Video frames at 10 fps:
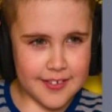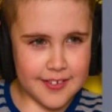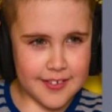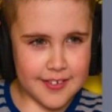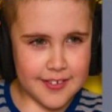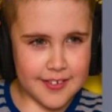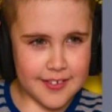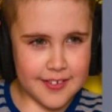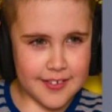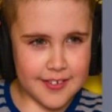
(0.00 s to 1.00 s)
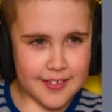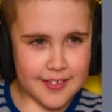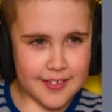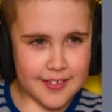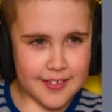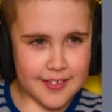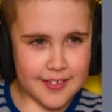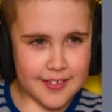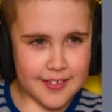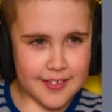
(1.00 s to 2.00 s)

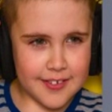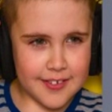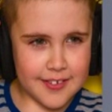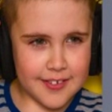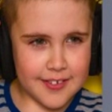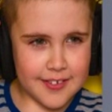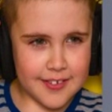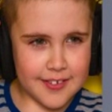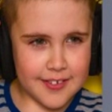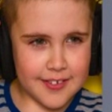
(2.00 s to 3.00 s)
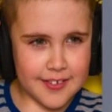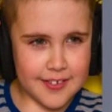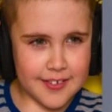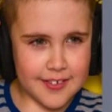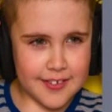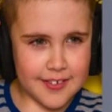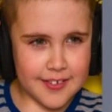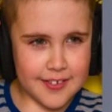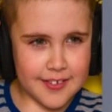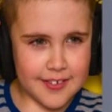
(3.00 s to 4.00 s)

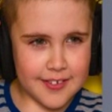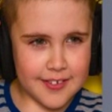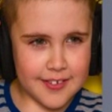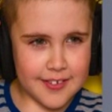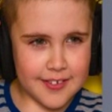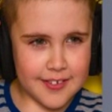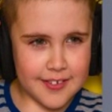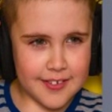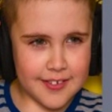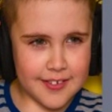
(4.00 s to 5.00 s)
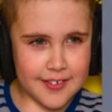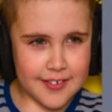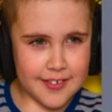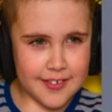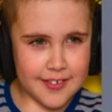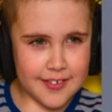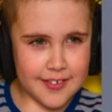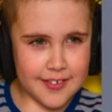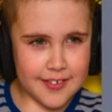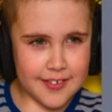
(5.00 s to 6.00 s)

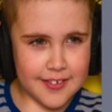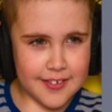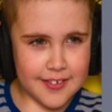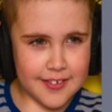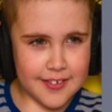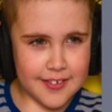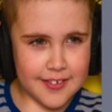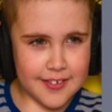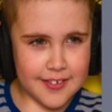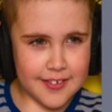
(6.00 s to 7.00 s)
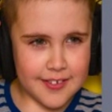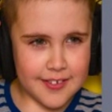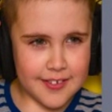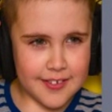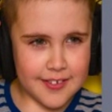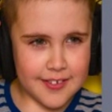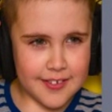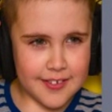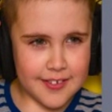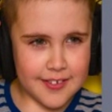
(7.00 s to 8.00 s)
[no speech]